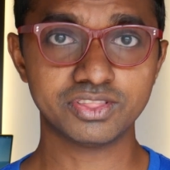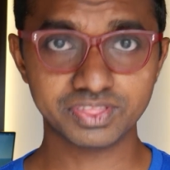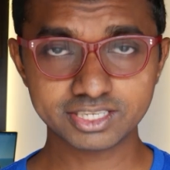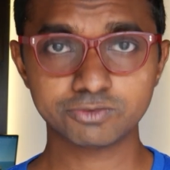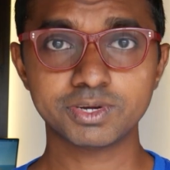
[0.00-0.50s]
on
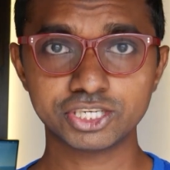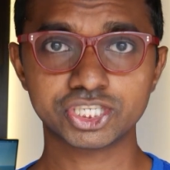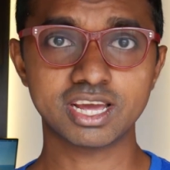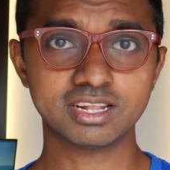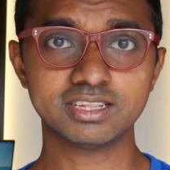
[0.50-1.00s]
this very
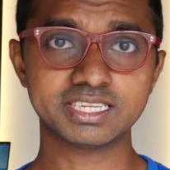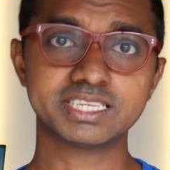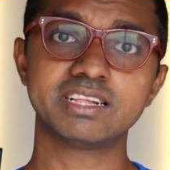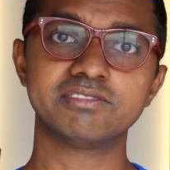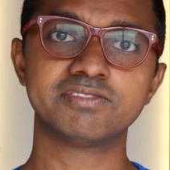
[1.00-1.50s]
channel
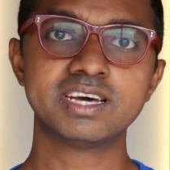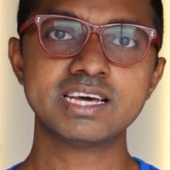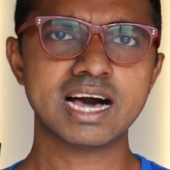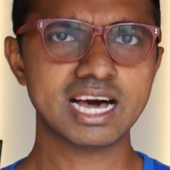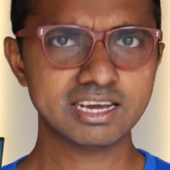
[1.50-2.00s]
itself,
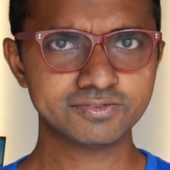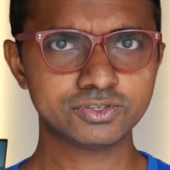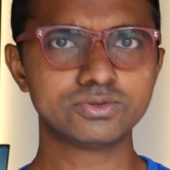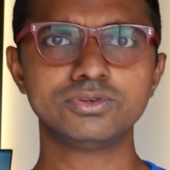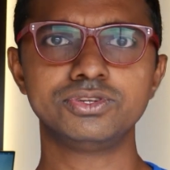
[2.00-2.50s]
I've
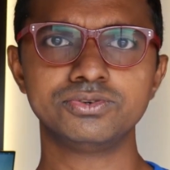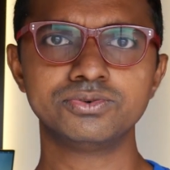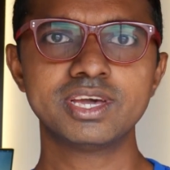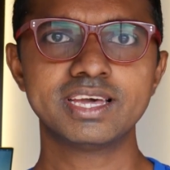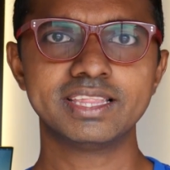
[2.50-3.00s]
told
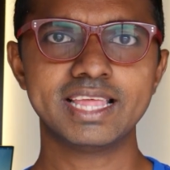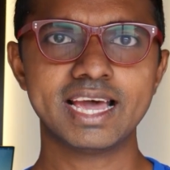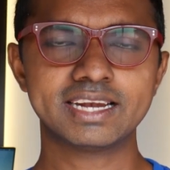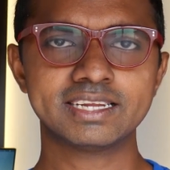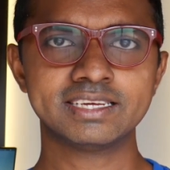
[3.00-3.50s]
you
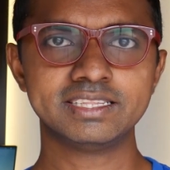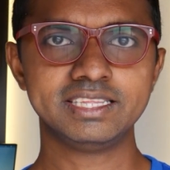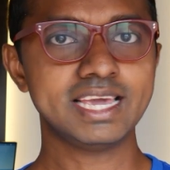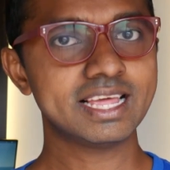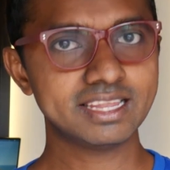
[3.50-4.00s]
that
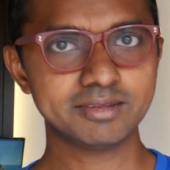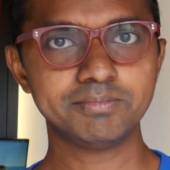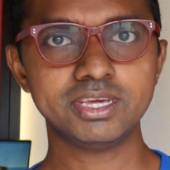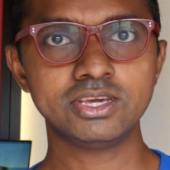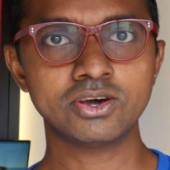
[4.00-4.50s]
the
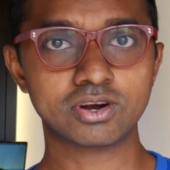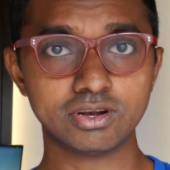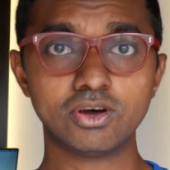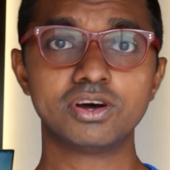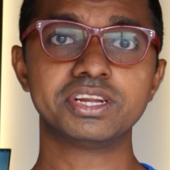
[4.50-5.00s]
LLB or a
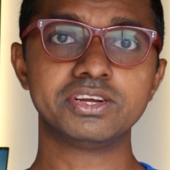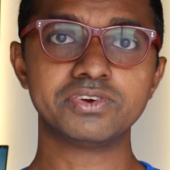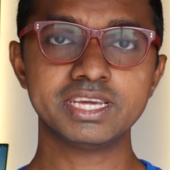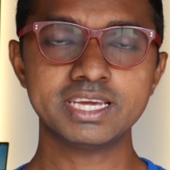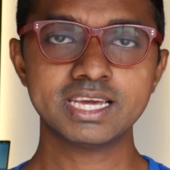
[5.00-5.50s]
law
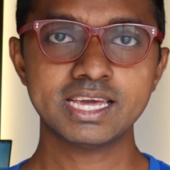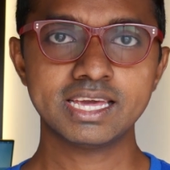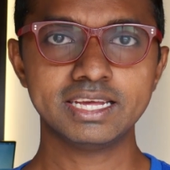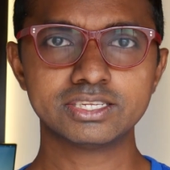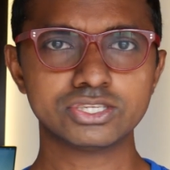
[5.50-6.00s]
degree
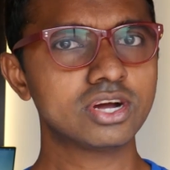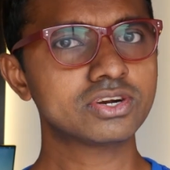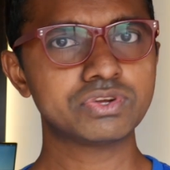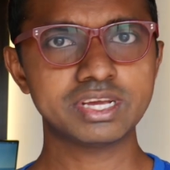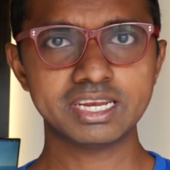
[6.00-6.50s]
is
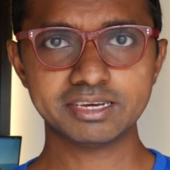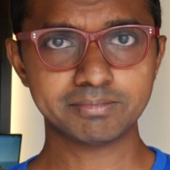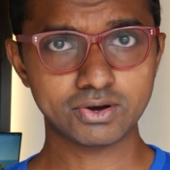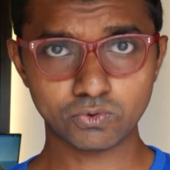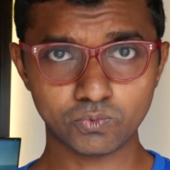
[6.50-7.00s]
not really
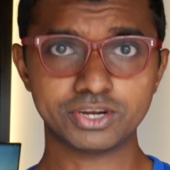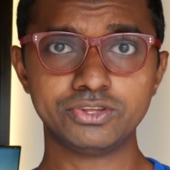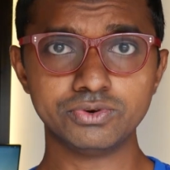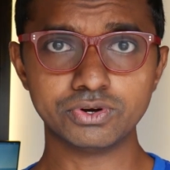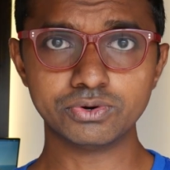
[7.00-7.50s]
about
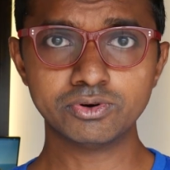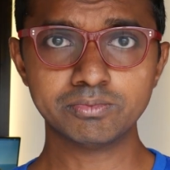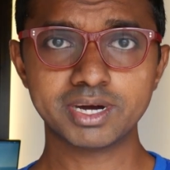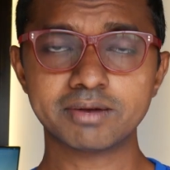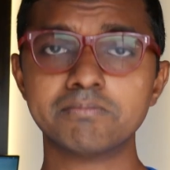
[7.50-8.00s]
what you know,
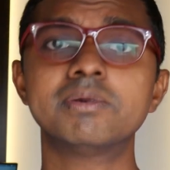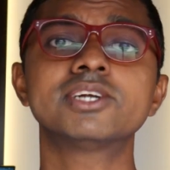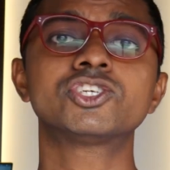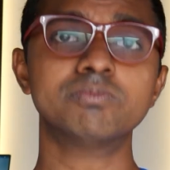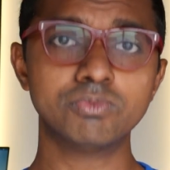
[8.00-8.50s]
but
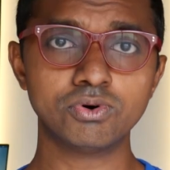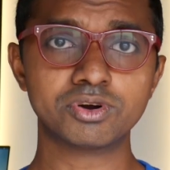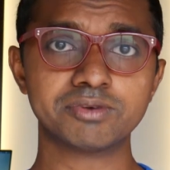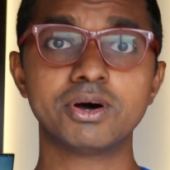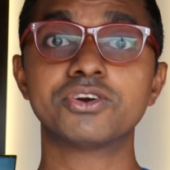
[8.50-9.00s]
much
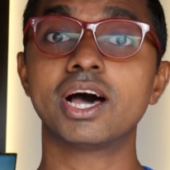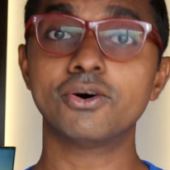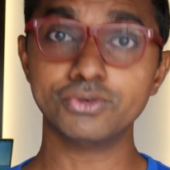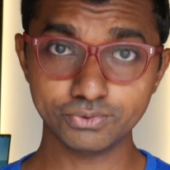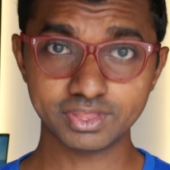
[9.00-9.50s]
more about
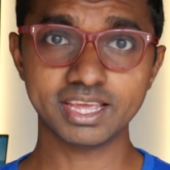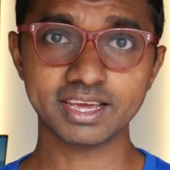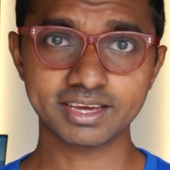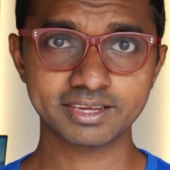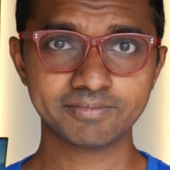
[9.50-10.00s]
how you
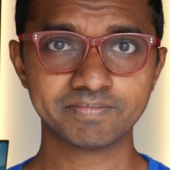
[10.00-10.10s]
think.